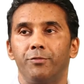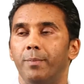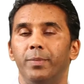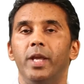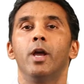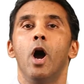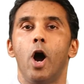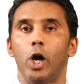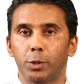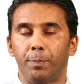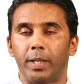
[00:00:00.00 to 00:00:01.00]
from the
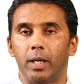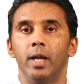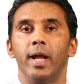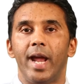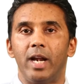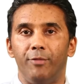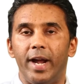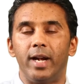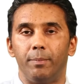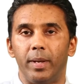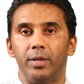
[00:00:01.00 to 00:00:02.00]
hospital
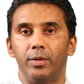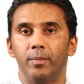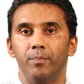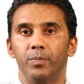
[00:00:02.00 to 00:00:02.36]
environment.